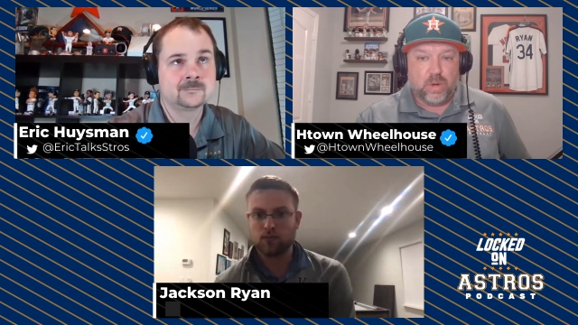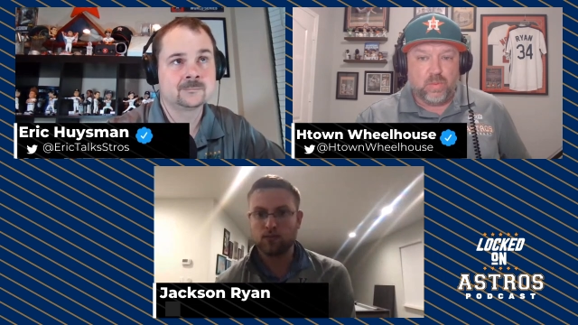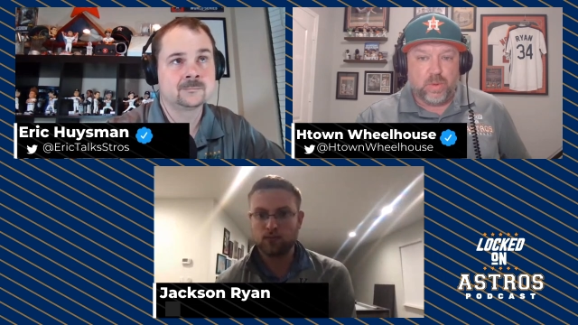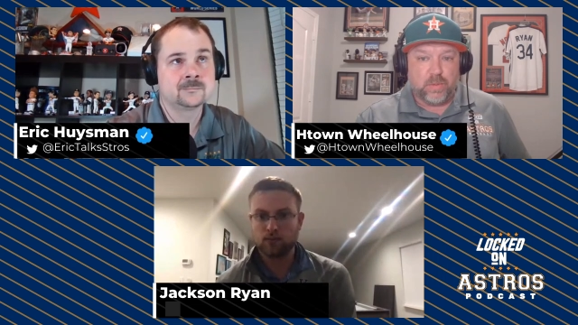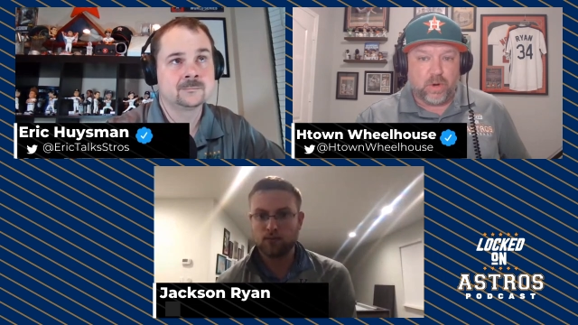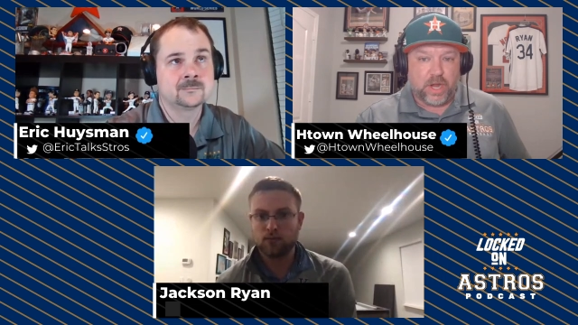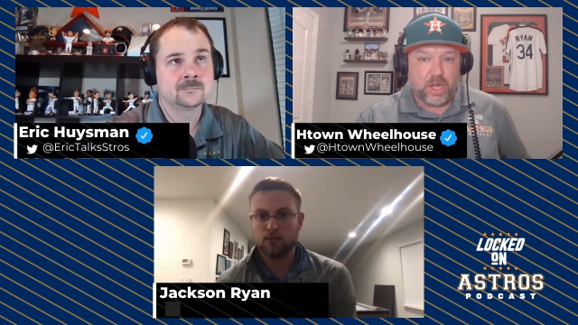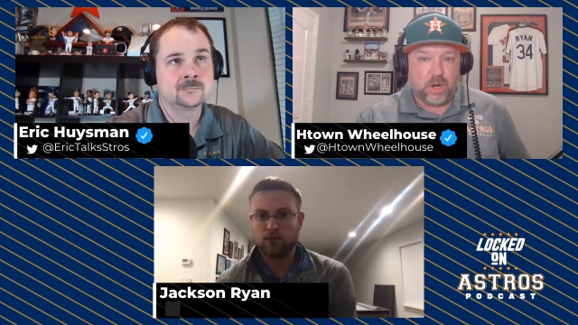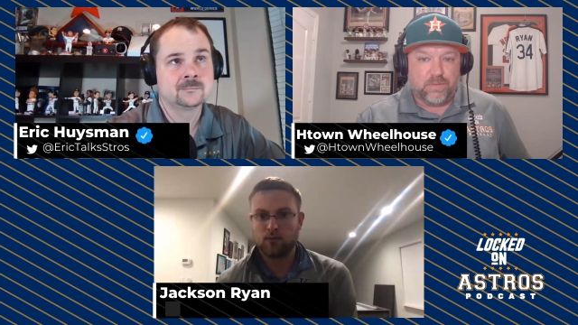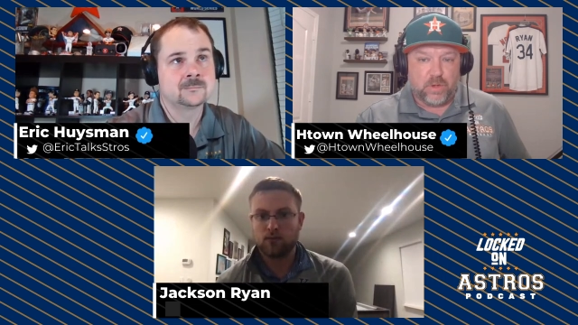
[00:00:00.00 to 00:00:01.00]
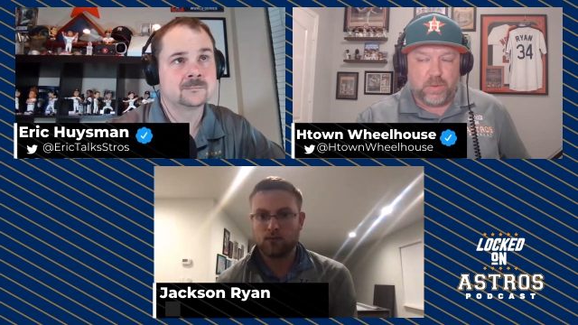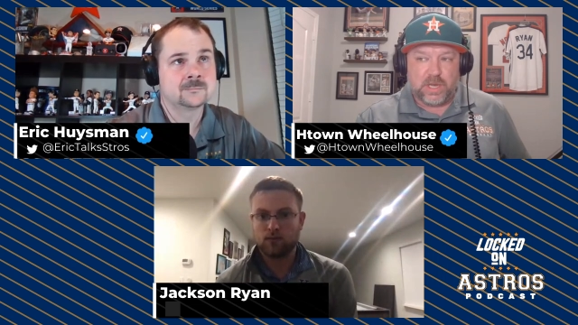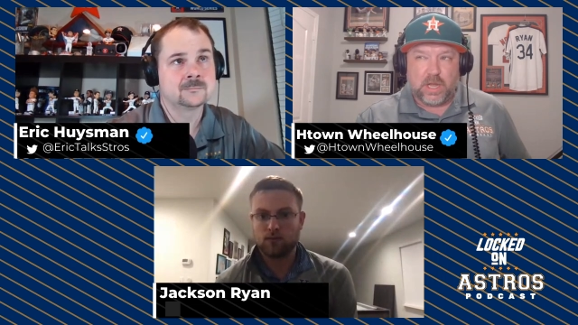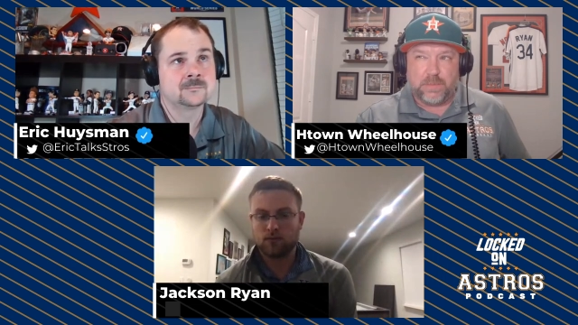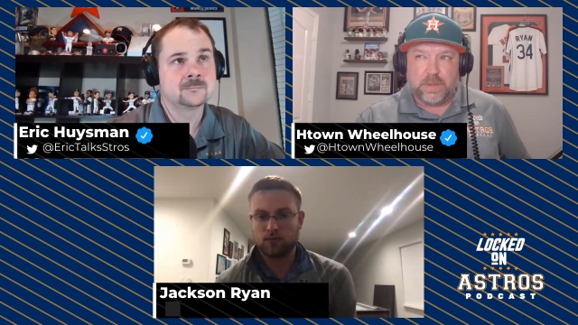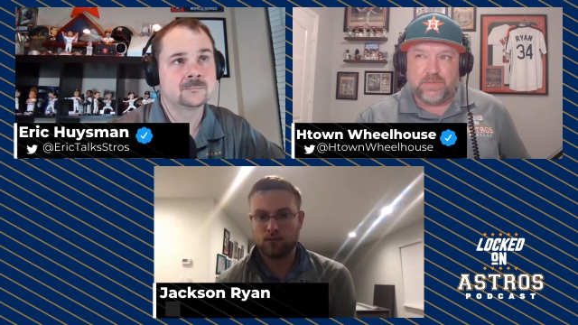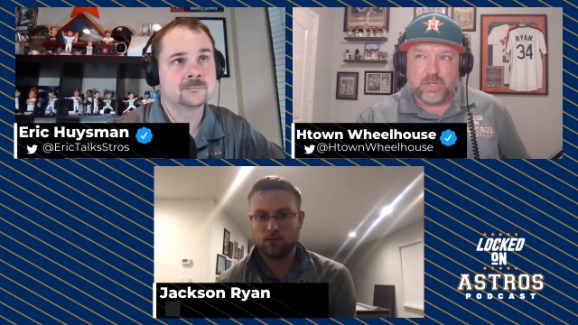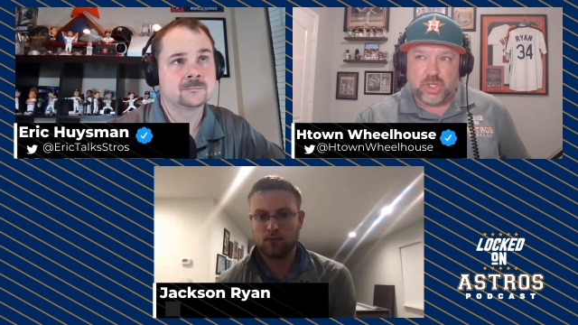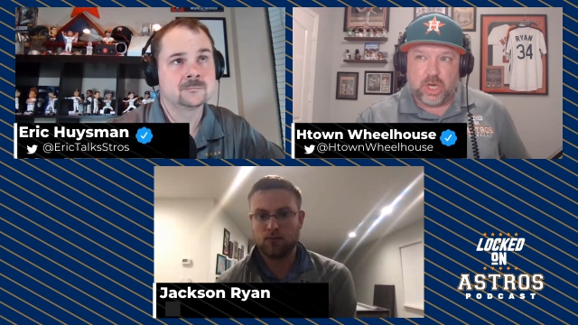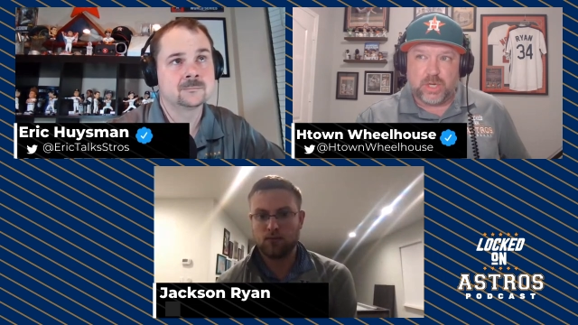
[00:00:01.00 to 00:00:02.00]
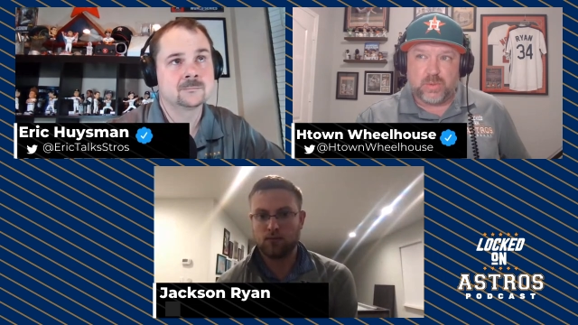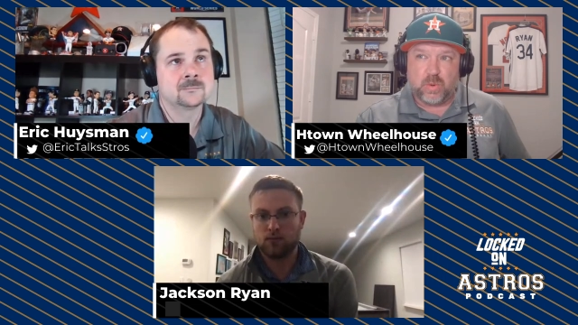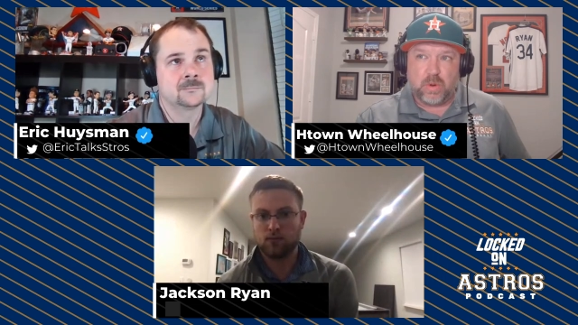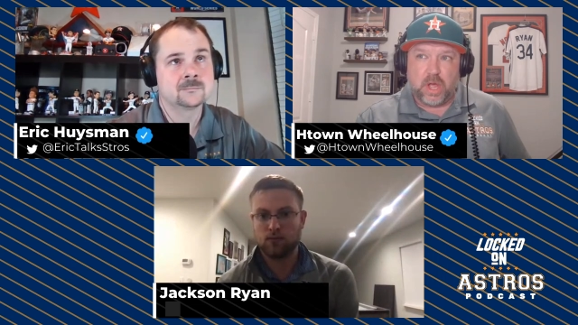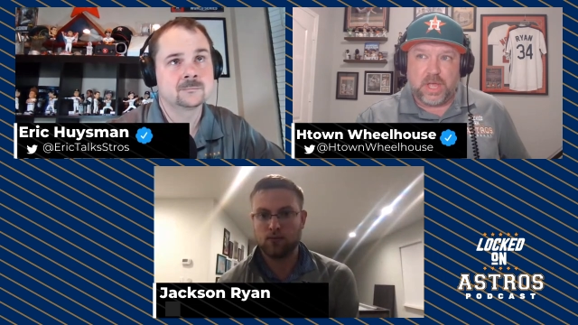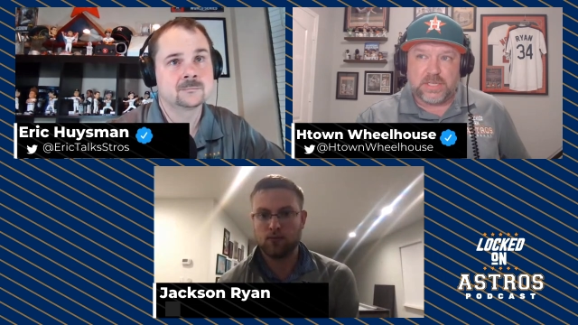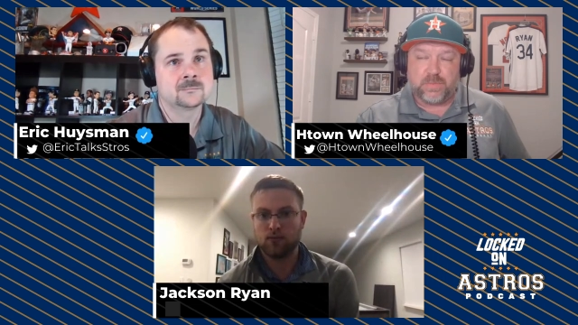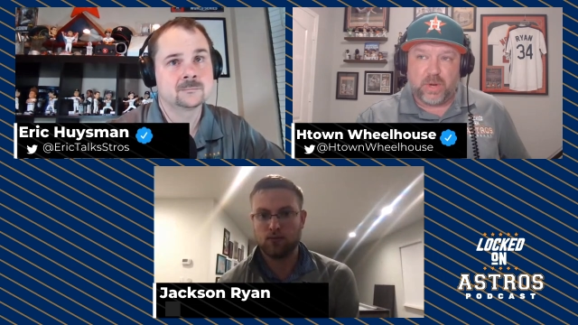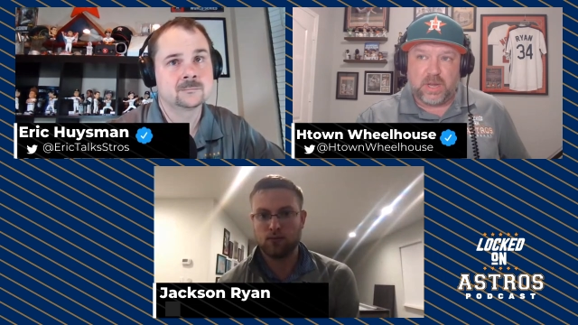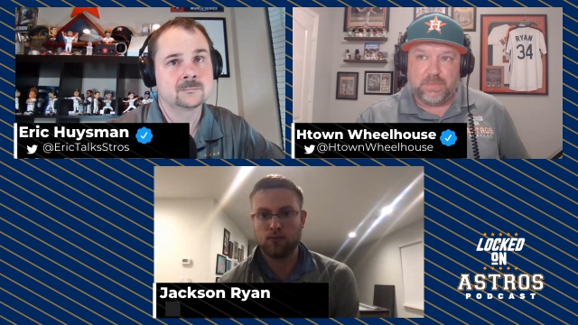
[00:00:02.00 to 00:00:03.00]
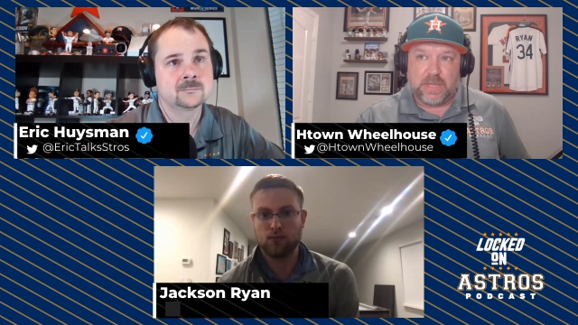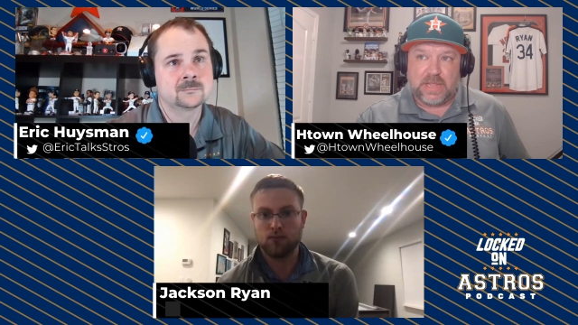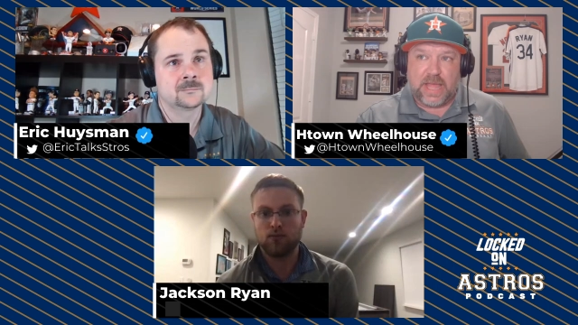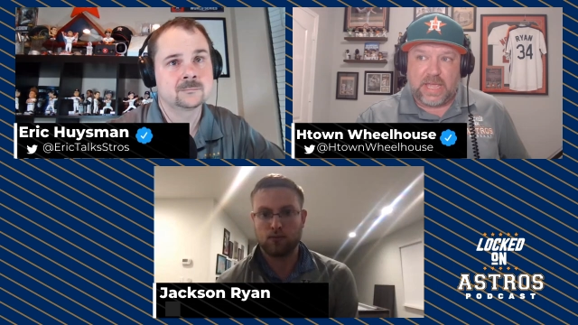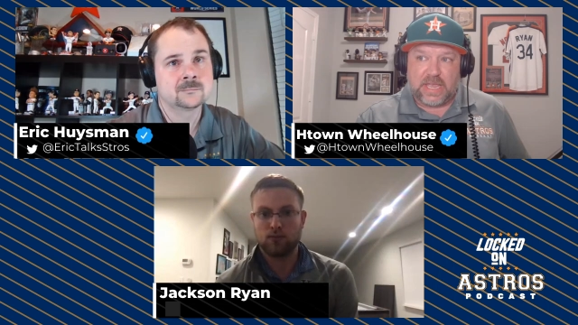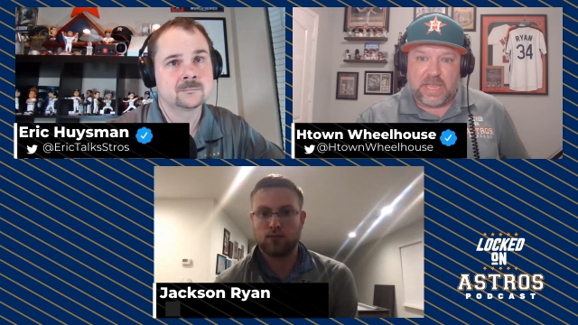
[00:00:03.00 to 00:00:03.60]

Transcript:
Speaker 1: when we were interviewing, I believe it was Josh Rojas, Brandon Bielak,